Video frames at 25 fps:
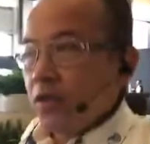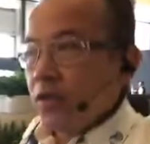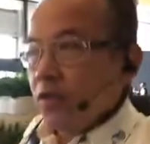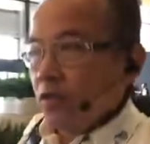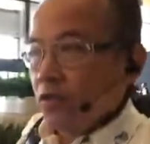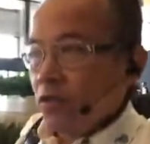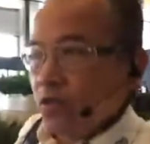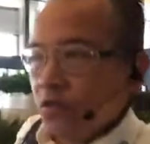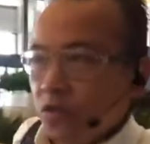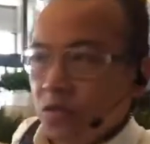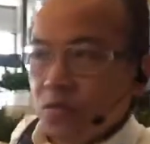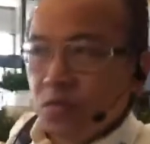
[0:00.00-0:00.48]

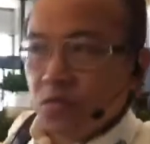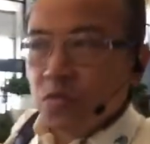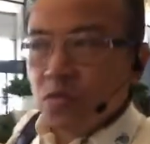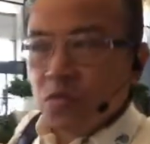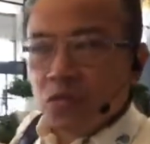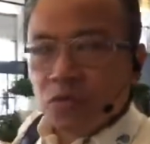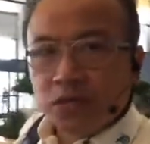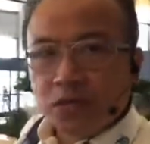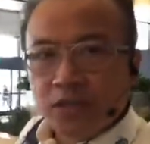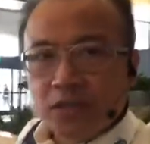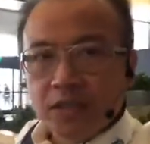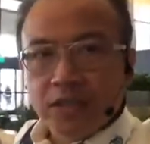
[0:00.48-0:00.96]
Good
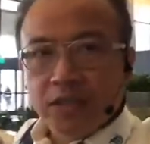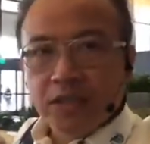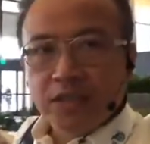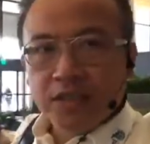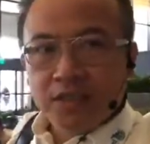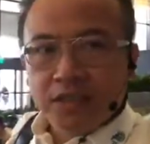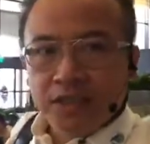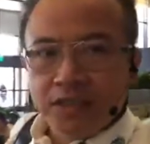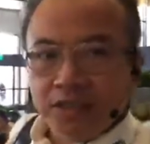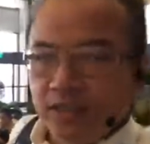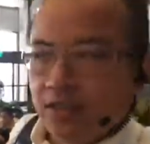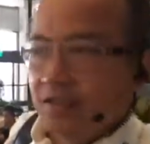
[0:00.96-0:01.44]
morning.
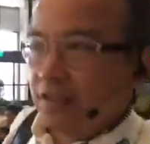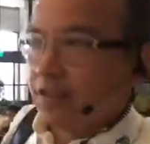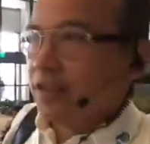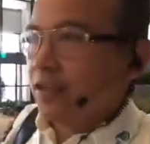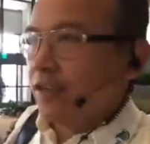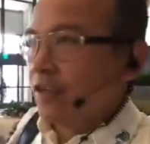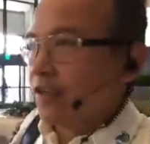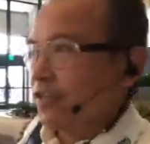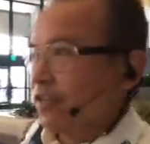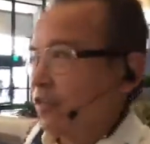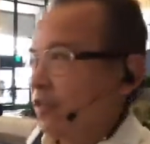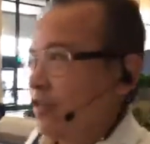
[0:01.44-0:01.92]
Let's
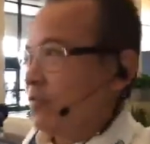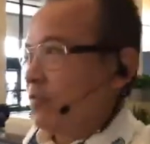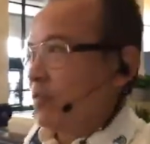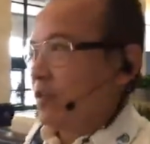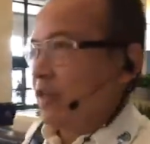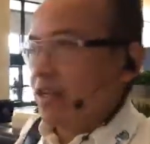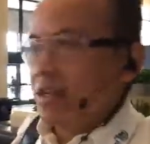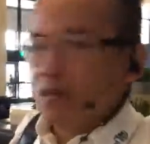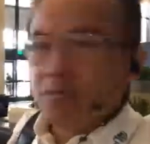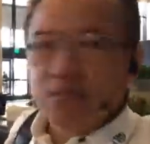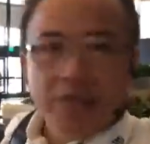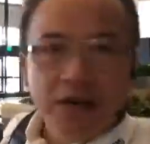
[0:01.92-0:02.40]
talk a little bit
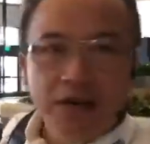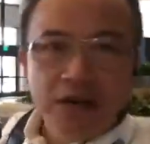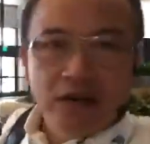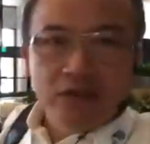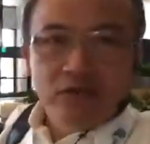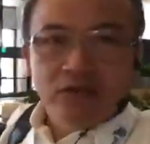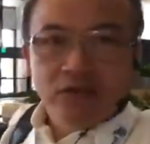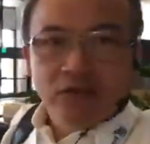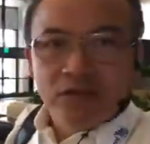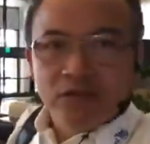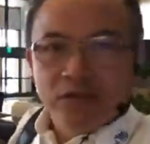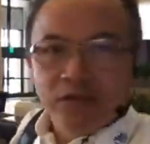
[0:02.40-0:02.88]

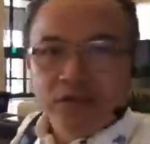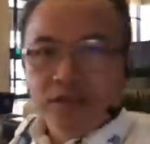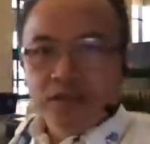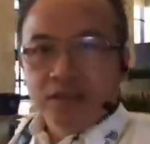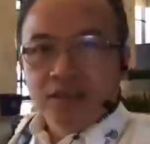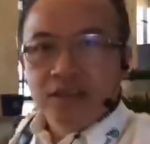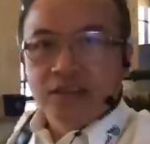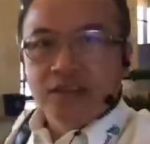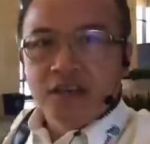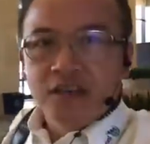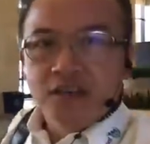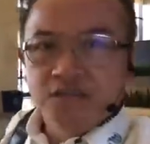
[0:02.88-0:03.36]
about
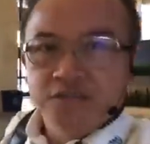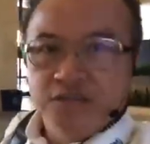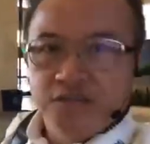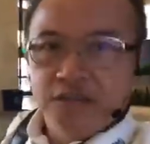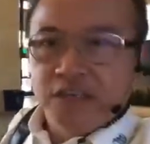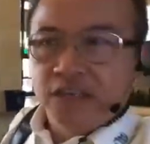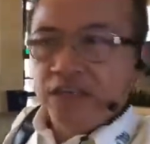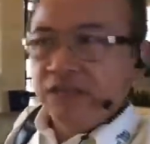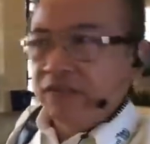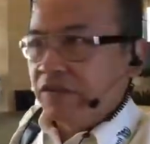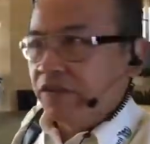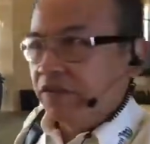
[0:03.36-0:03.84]

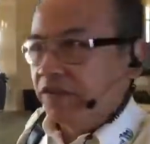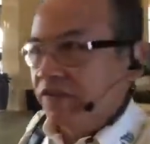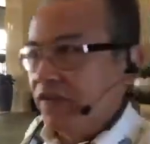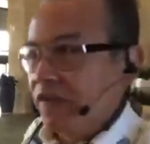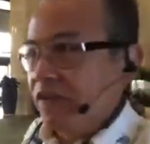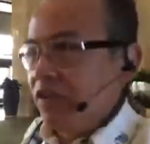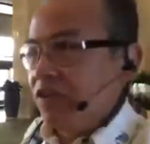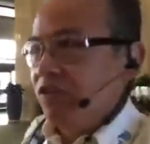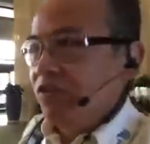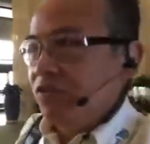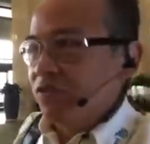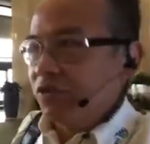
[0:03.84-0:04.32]
conflict of
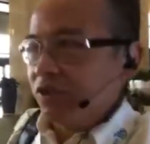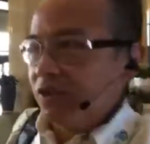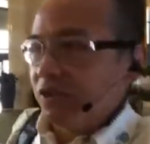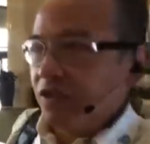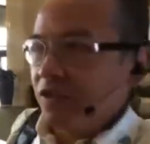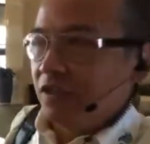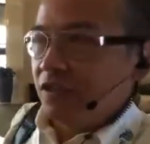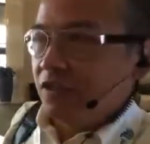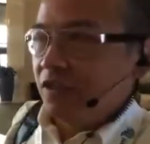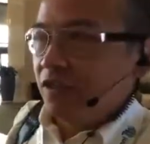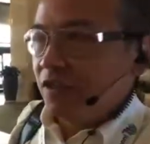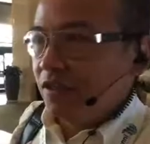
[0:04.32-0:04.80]

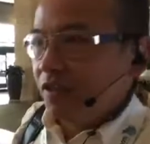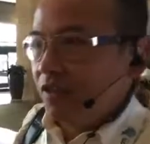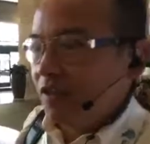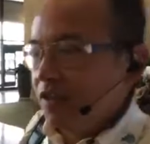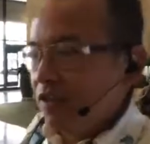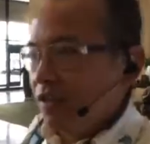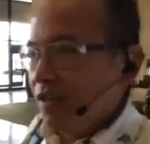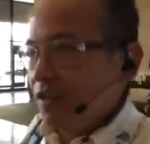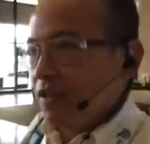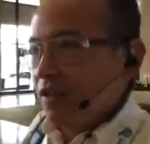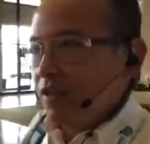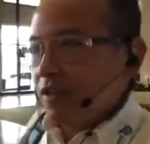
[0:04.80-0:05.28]
interest.
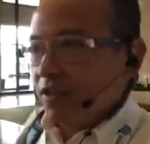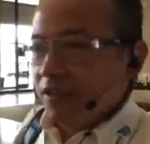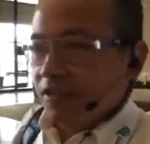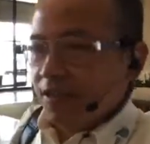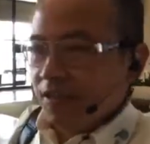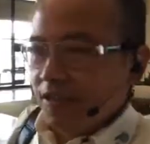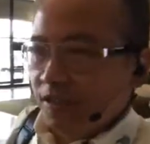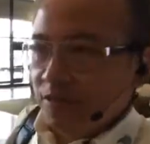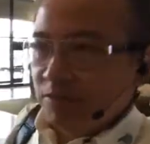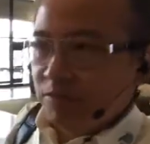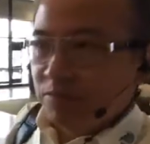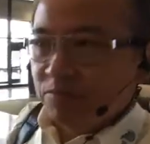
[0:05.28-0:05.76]

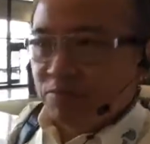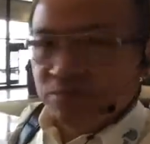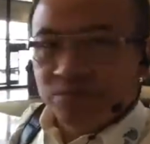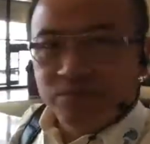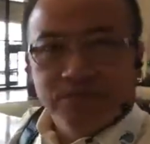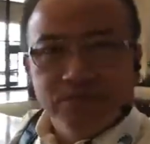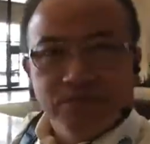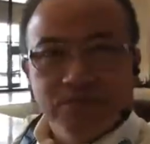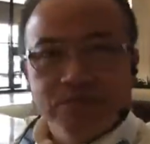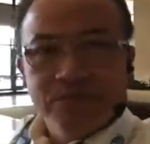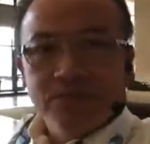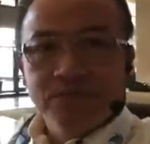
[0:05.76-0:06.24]
Um,
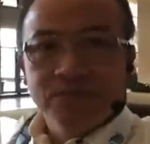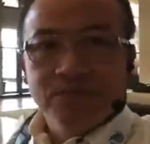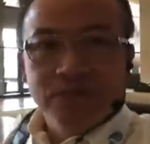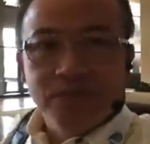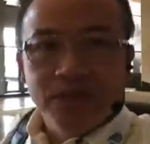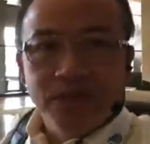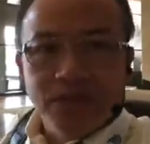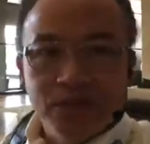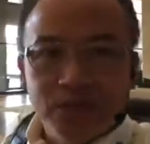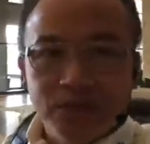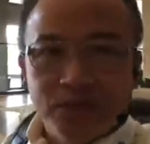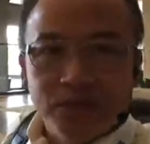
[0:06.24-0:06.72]

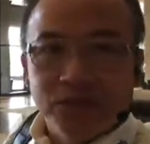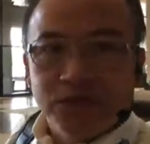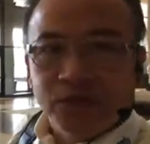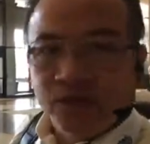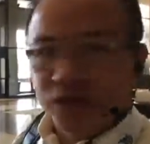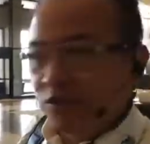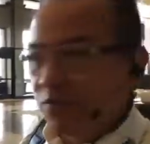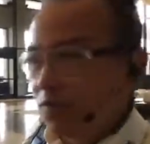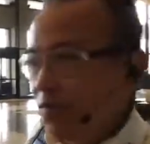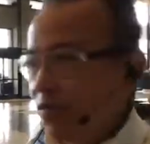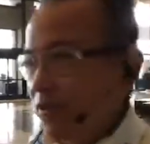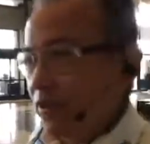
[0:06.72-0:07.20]

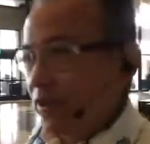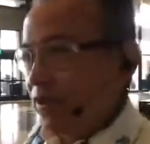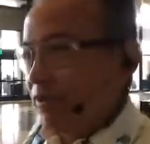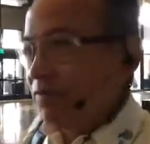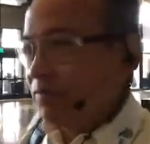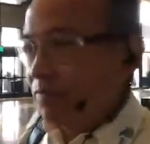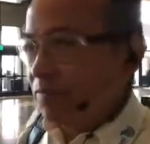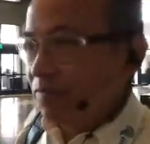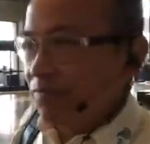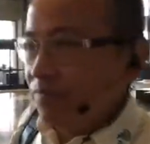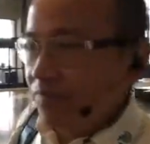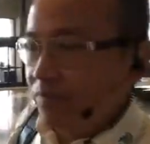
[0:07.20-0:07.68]
this morning,
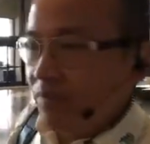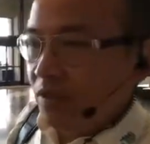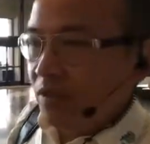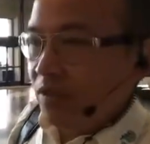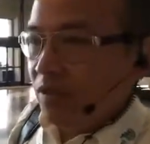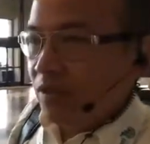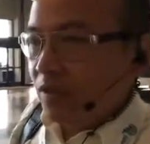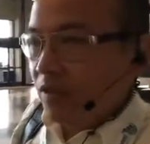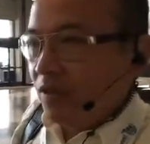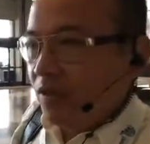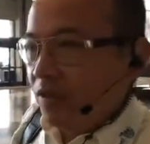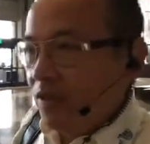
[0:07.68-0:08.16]

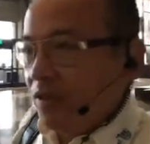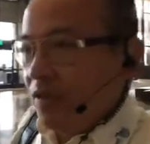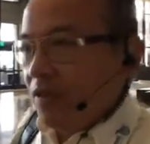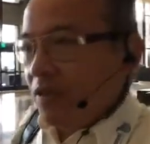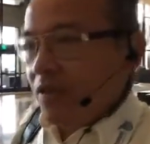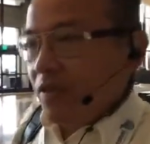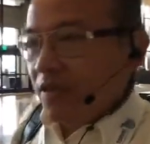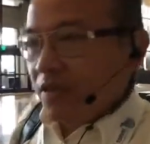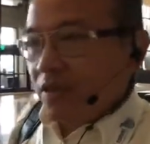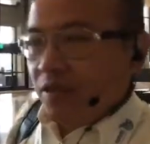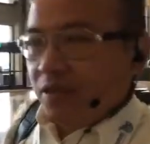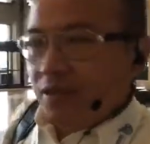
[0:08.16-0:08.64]

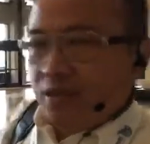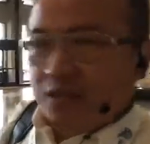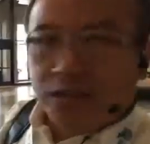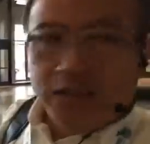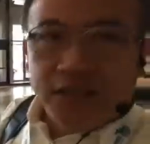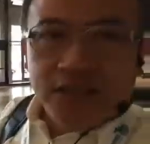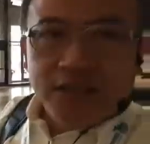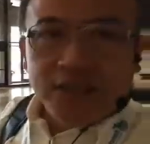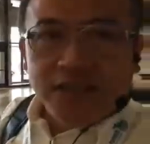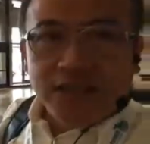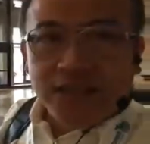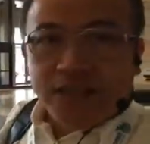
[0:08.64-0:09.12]
it
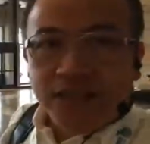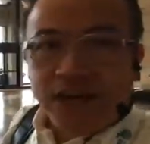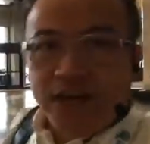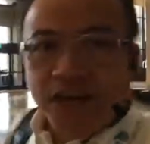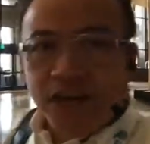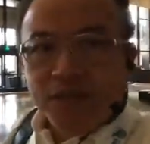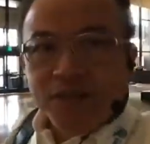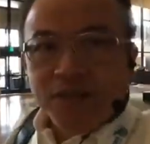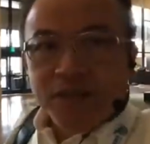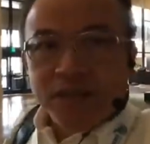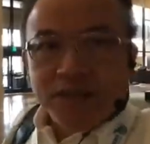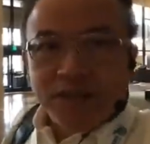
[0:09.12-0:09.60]
is a
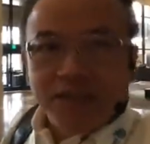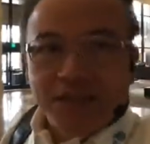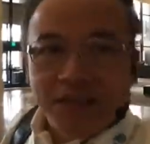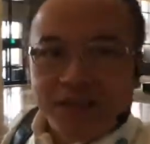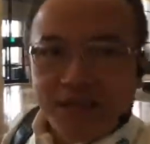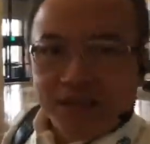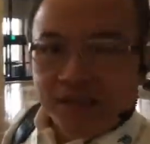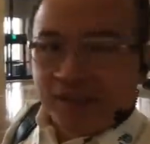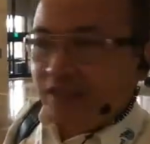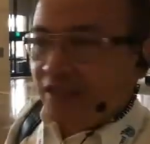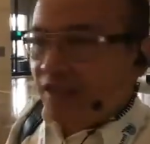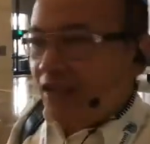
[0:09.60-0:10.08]
topic that
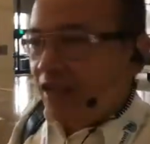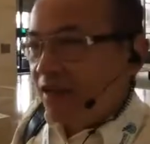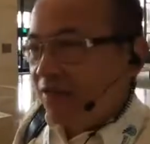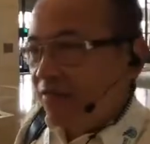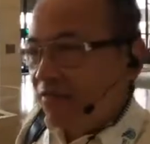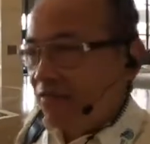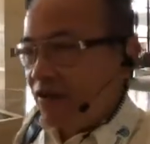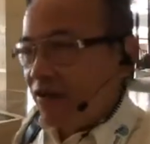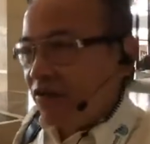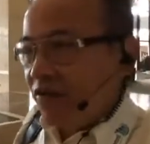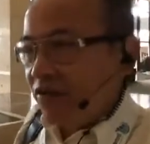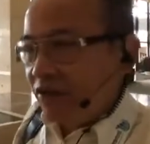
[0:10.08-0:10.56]
is not
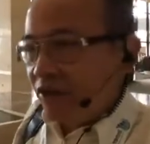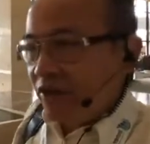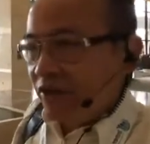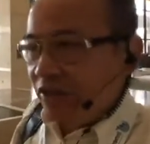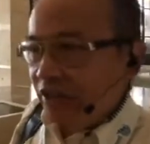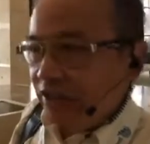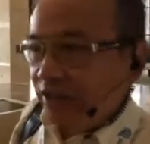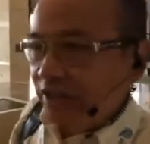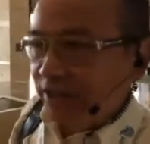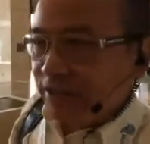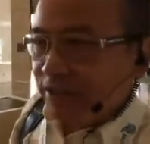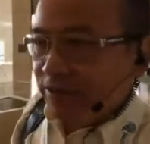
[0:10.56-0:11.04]
very
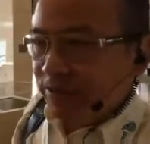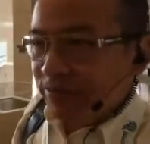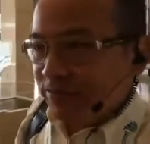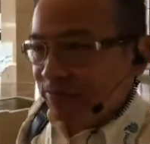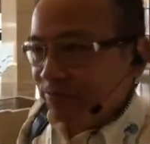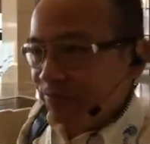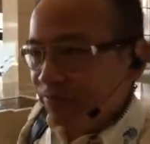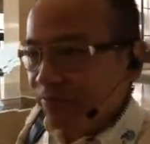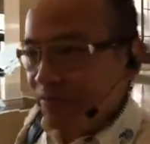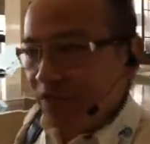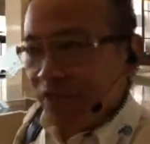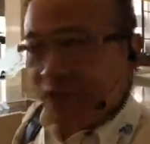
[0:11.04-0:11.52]

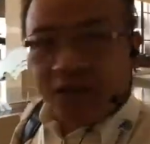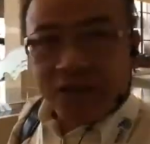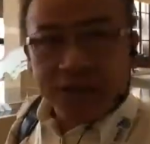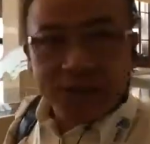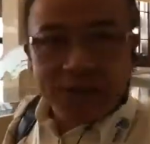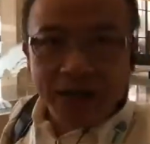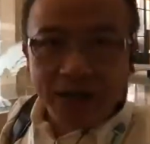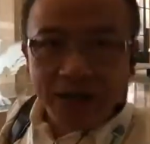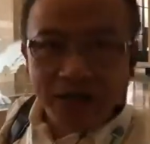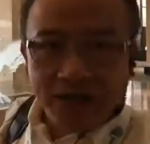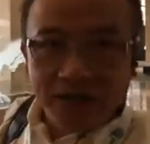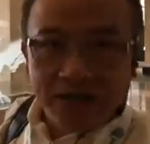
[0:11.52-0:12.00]
talked
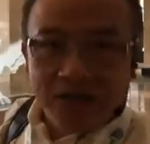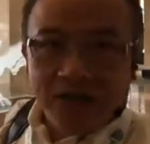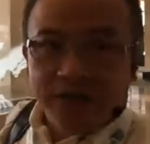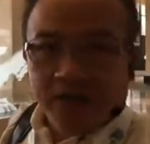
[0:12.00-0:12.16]
about.